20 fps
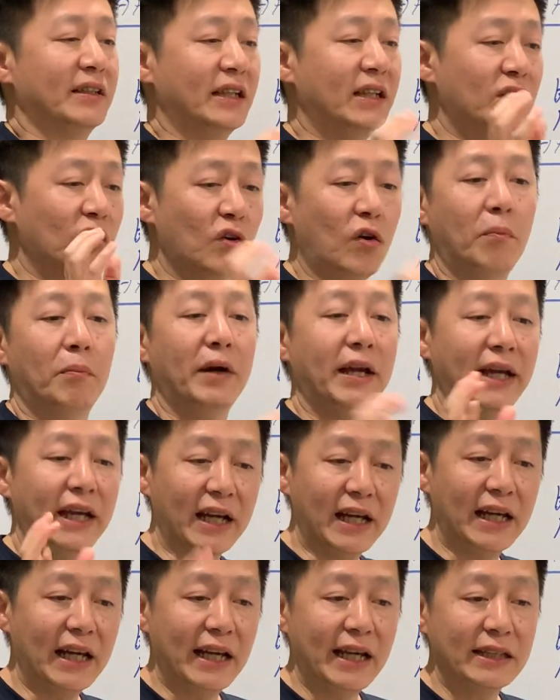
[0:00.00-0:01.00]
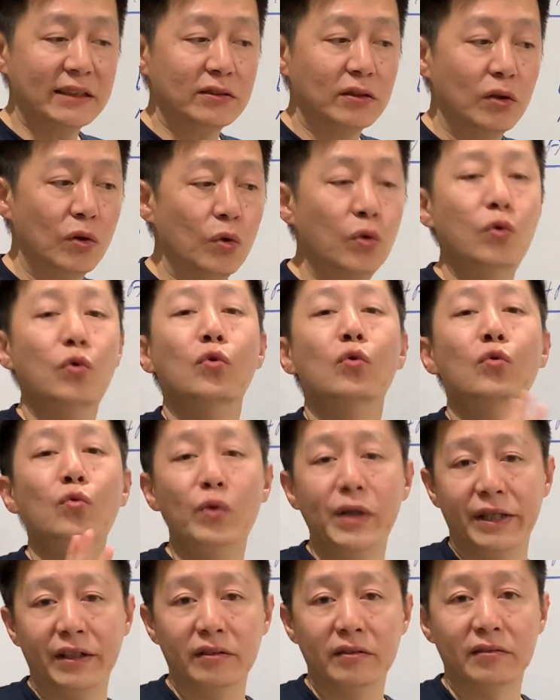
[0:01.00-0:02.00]
Then the combine and clash, who
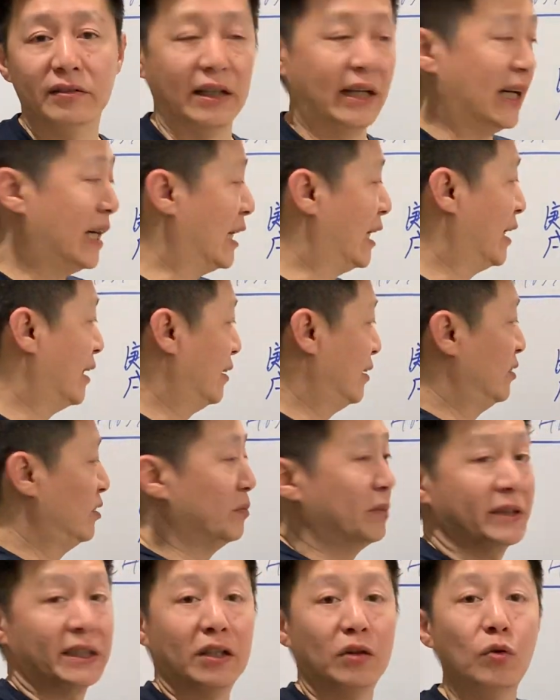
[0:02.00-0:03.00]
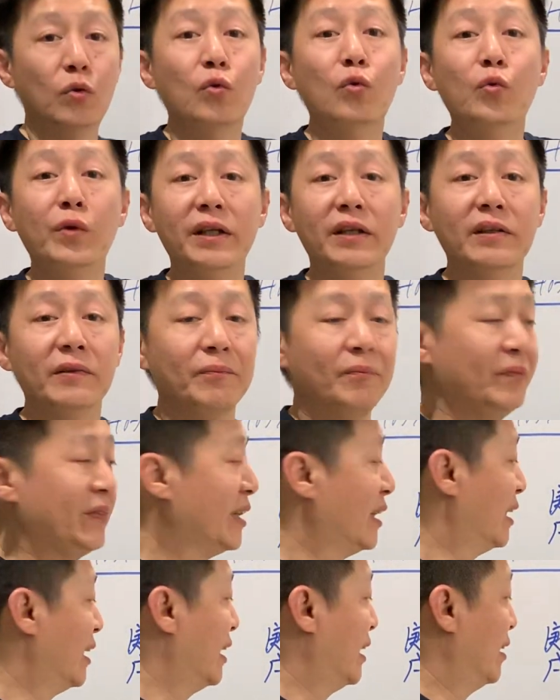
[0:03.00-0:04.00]
win? You must know who win.
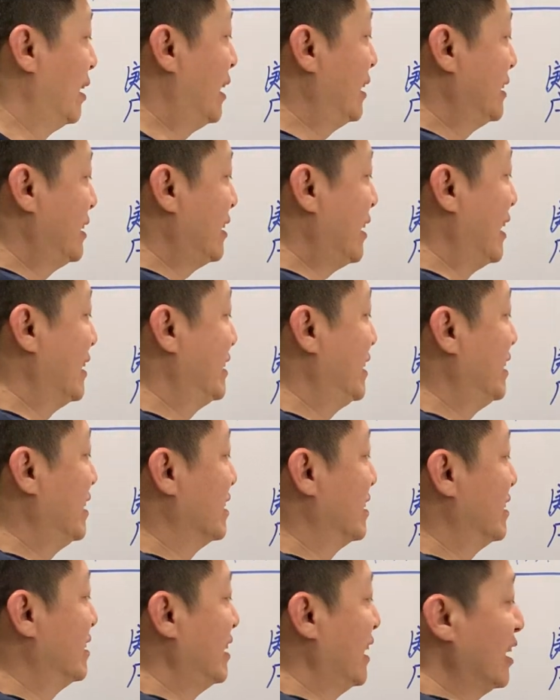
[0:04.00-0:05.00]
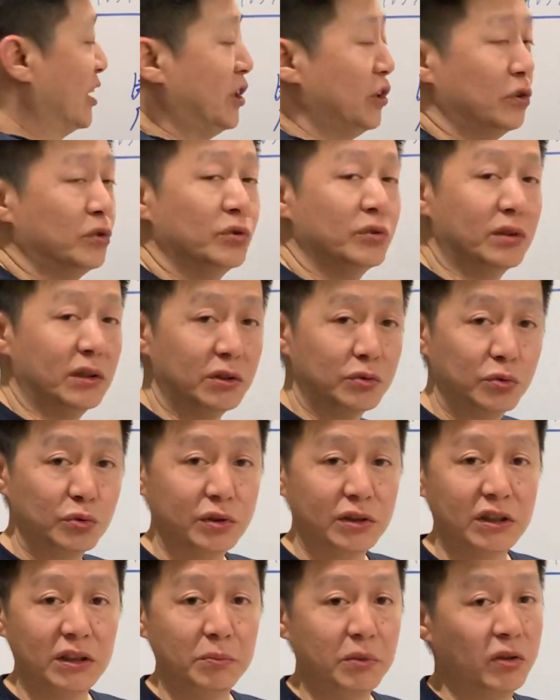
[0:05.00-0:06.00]
Just now I say the snake kill the
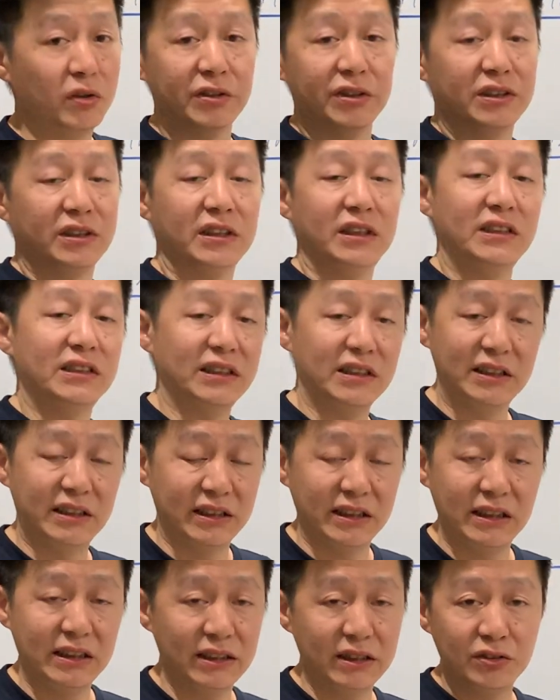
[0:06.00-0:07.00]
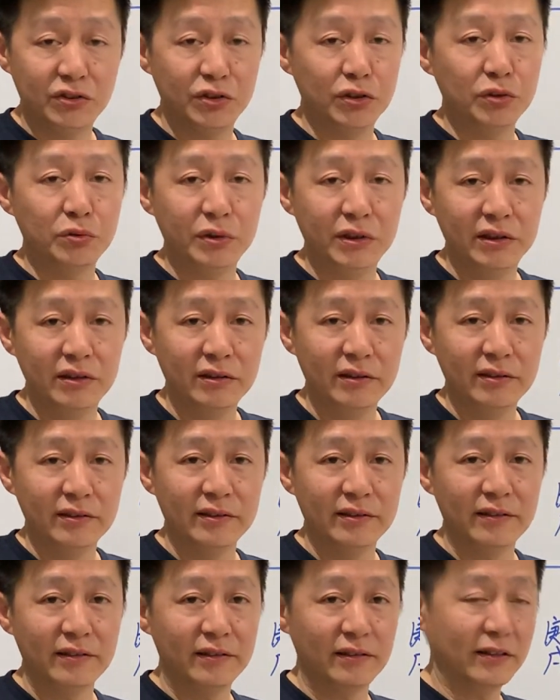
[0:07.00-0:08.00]
rooster because the snake is season, she'll win.
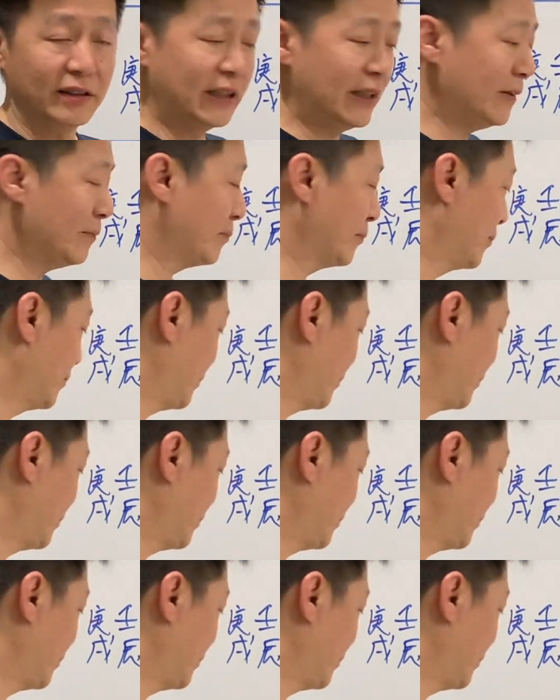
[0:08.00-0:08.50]
Okay?